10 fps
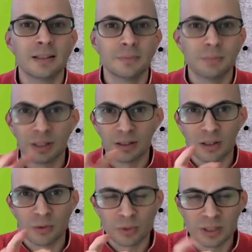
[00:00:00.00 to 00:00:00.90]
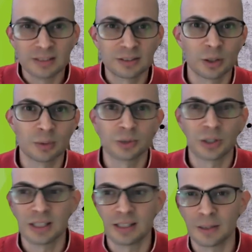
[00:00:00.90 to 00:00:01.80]
But these terms are
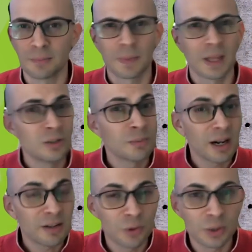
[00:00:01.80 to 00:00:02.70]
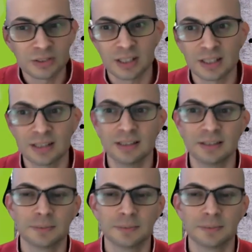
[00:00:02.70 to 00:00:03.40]
in here, and you might have already studied these.